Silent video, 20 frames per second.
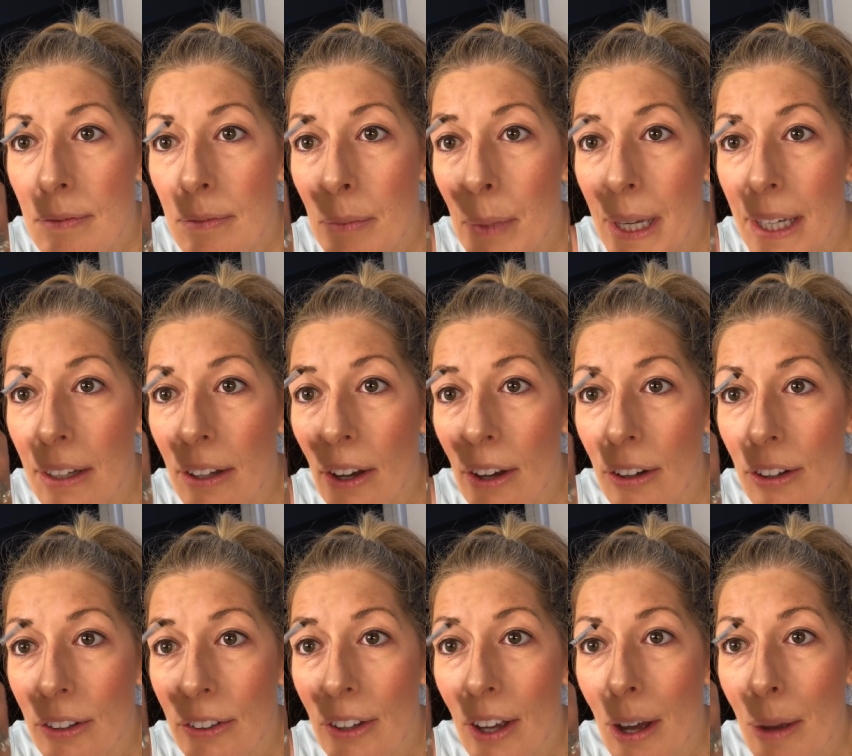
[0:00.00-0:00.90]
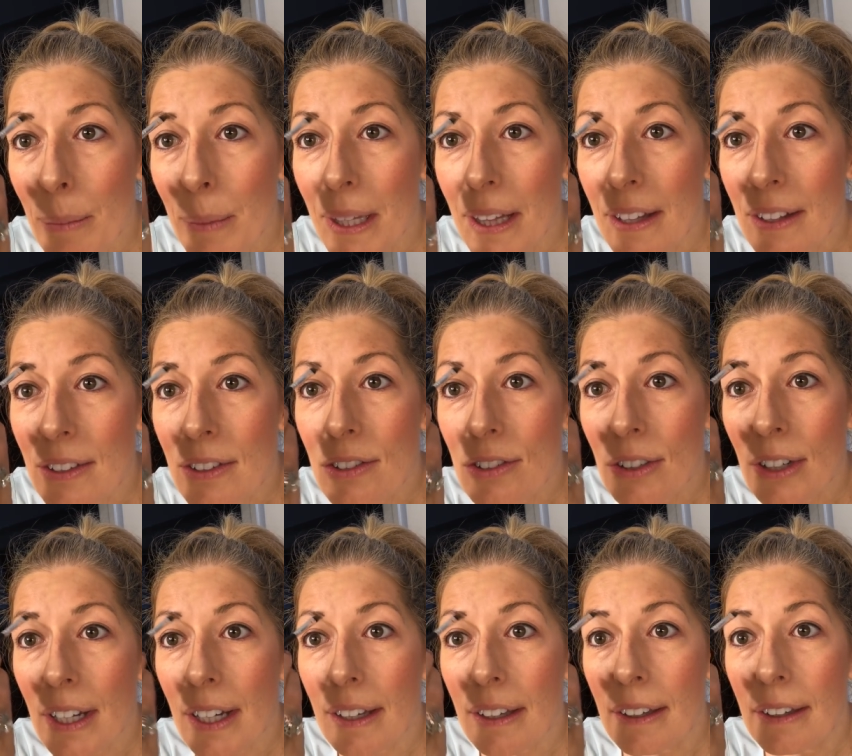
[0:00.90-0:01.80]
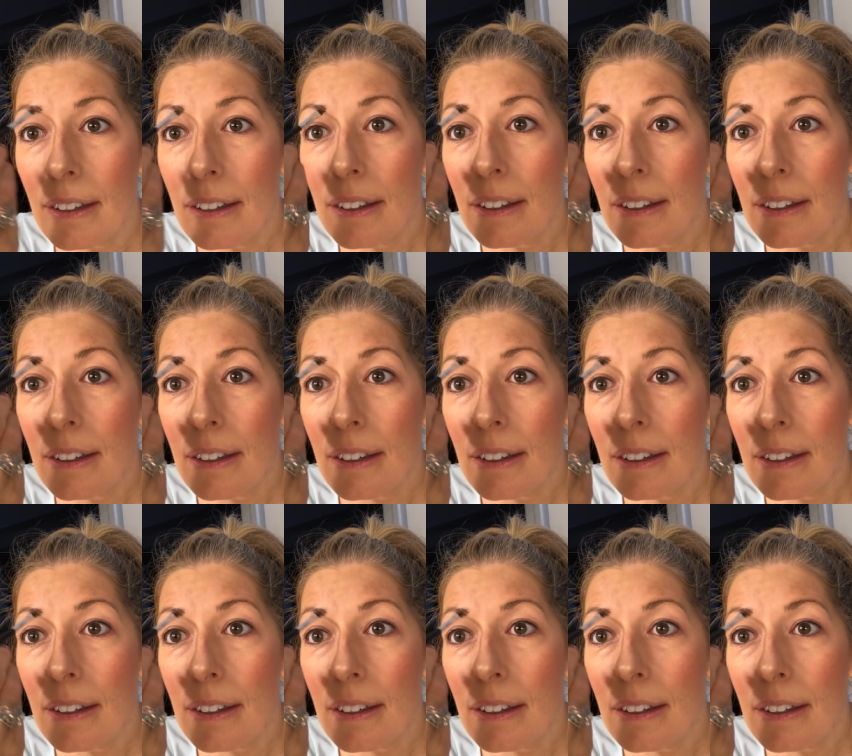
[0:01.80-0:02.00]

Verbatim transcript: My daughter taught me this trick